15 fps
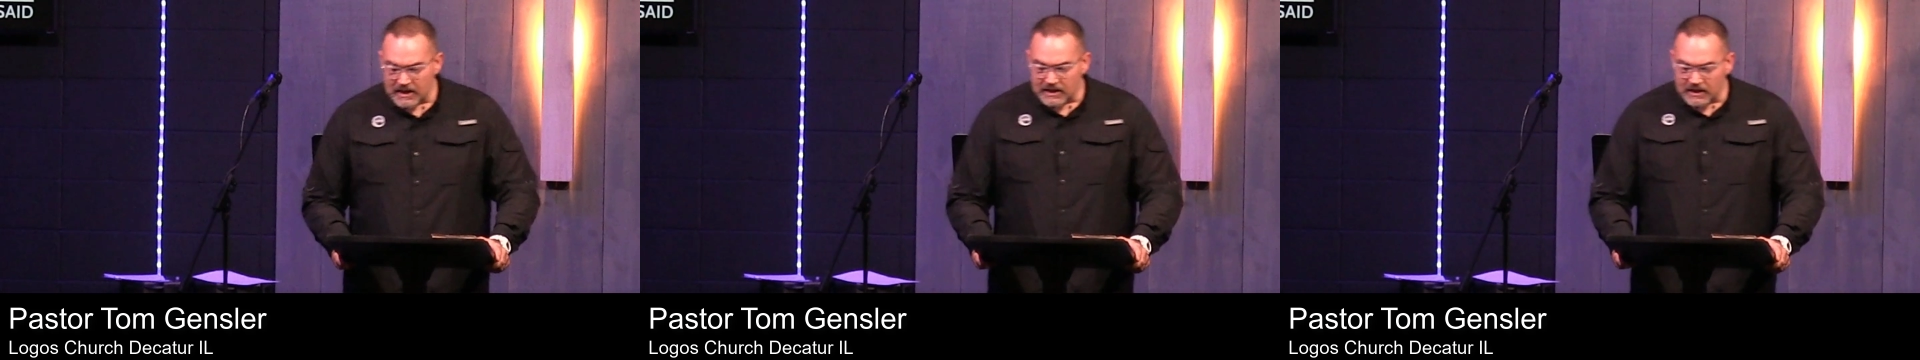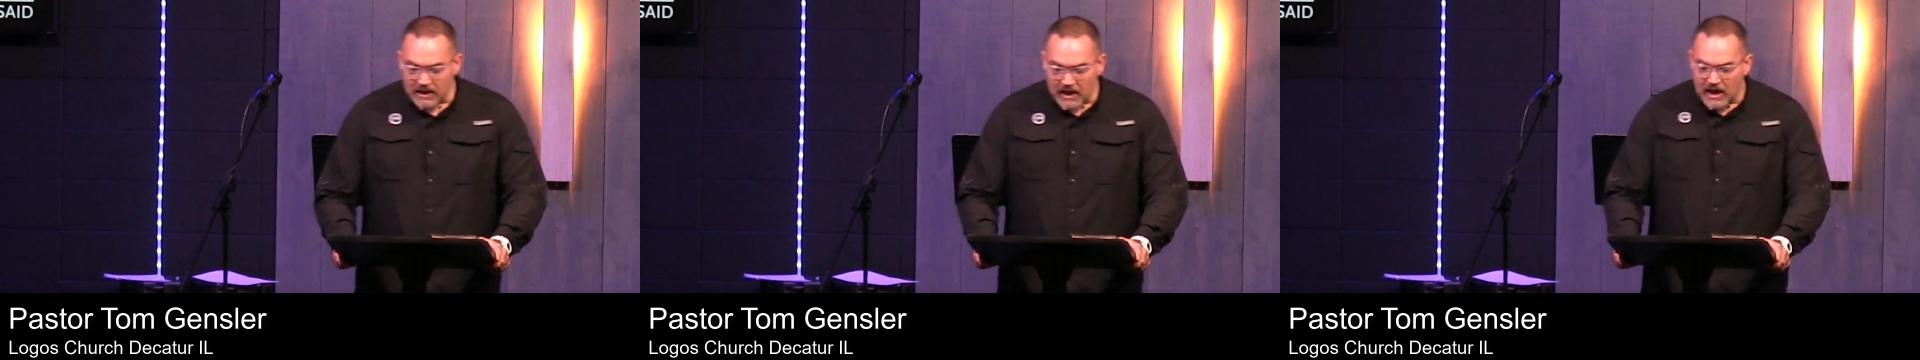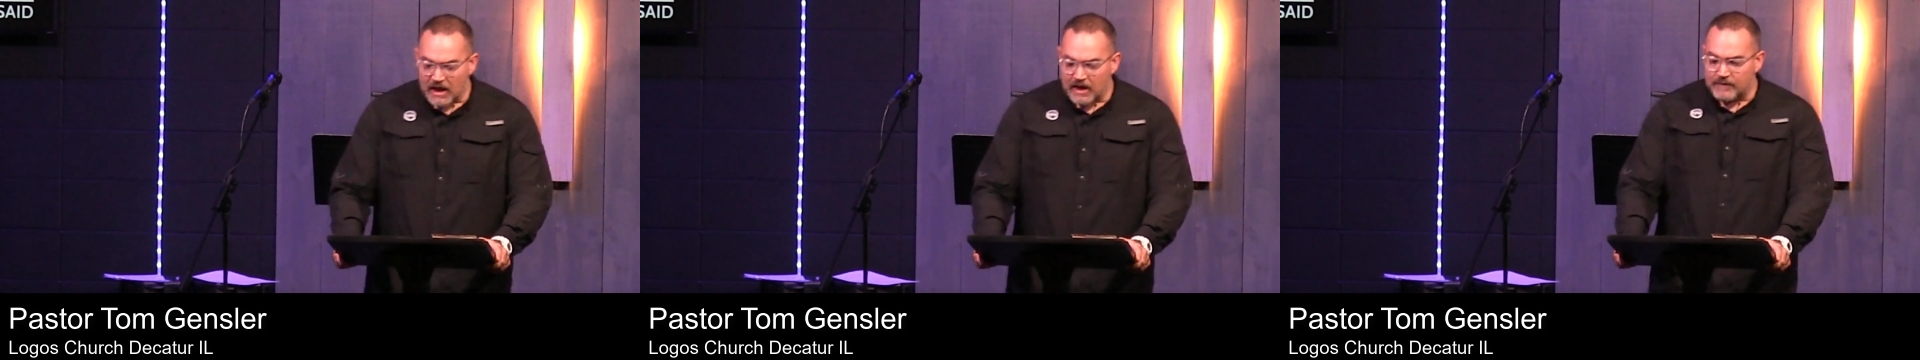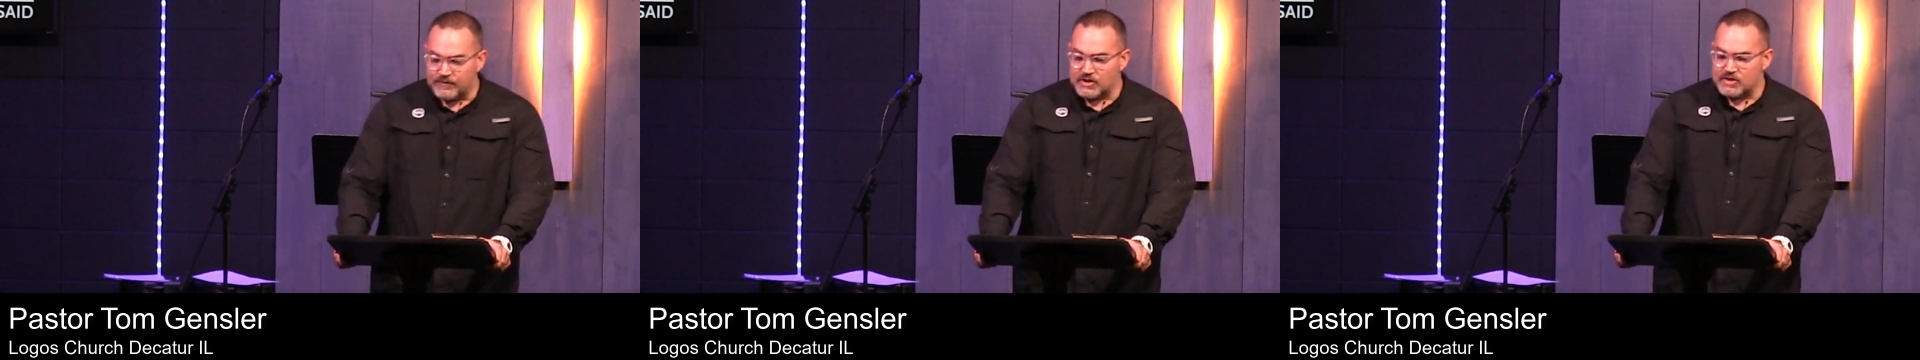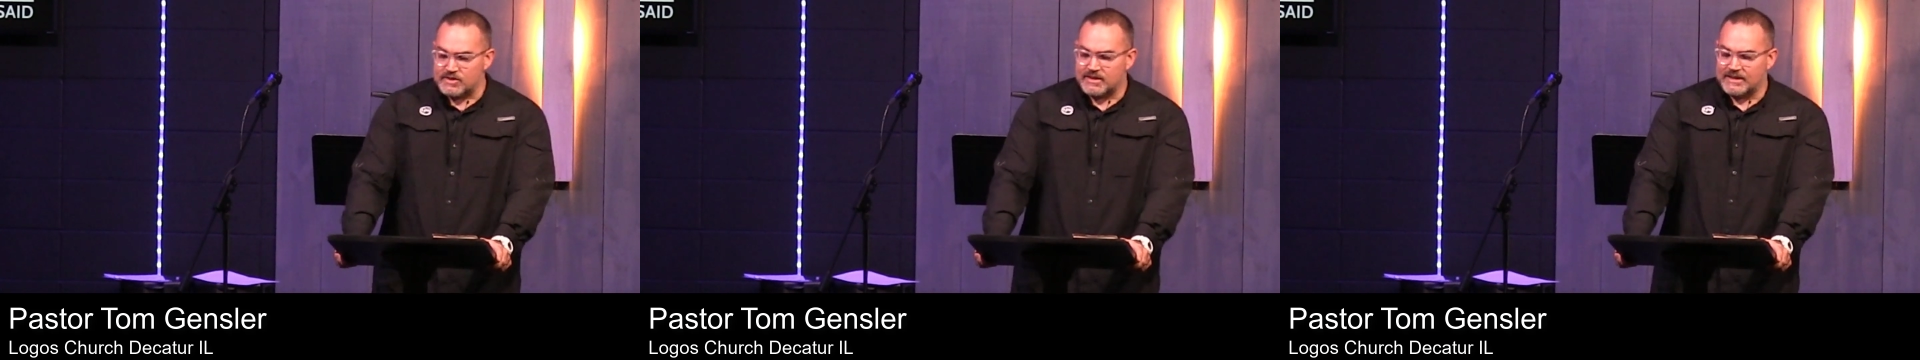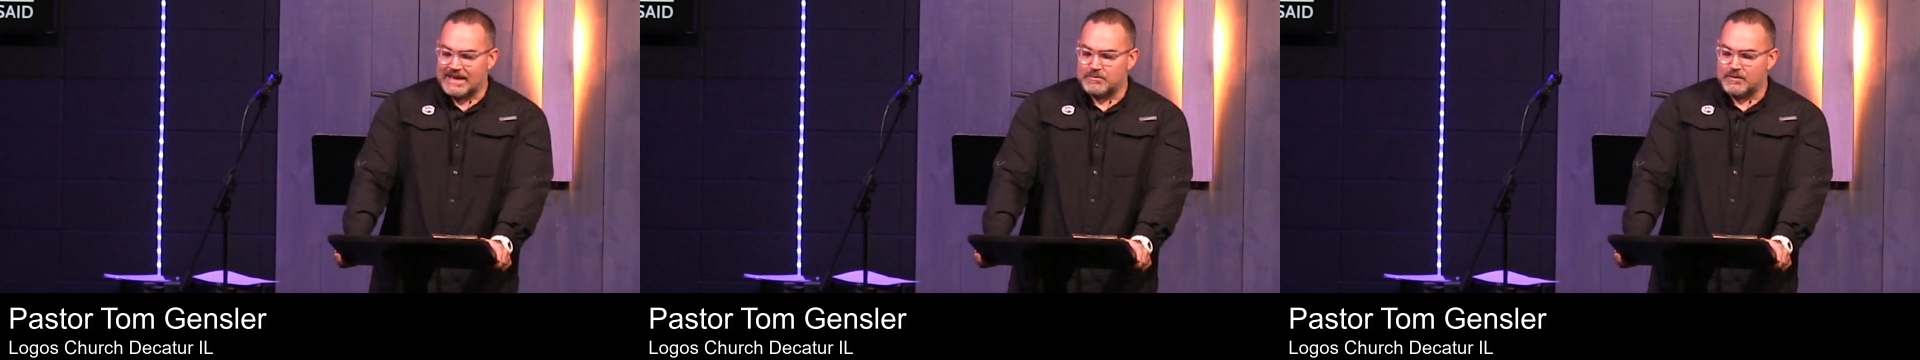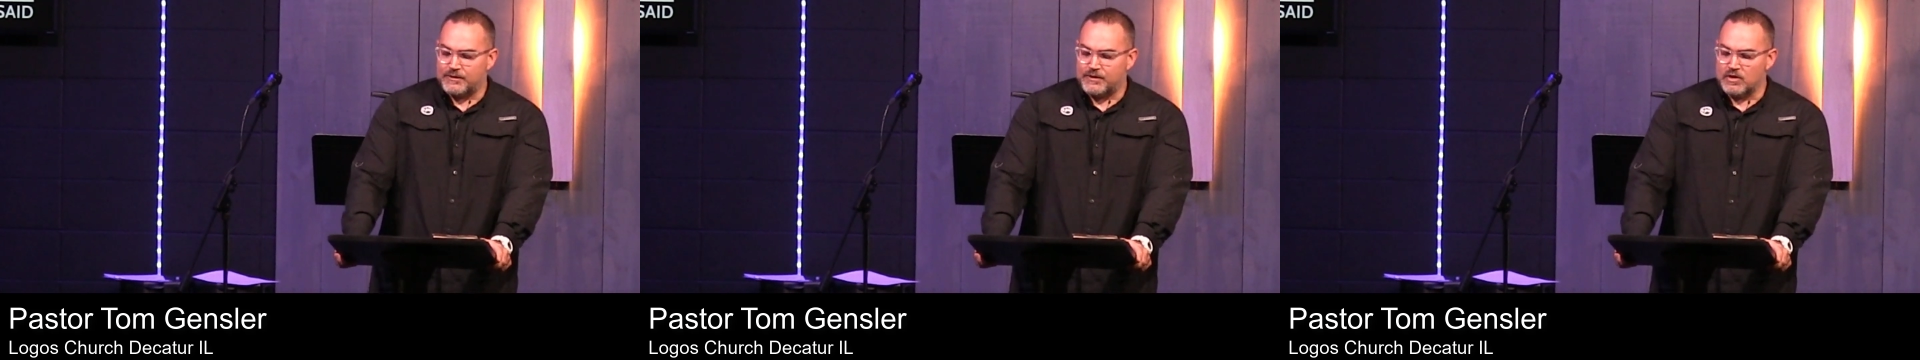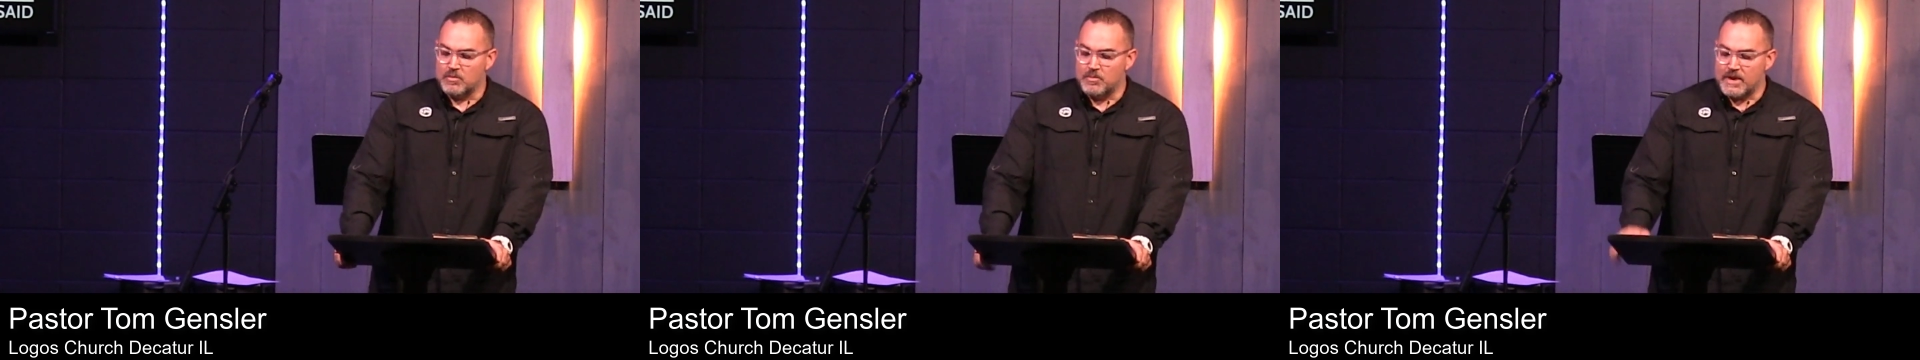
love, just to name a few.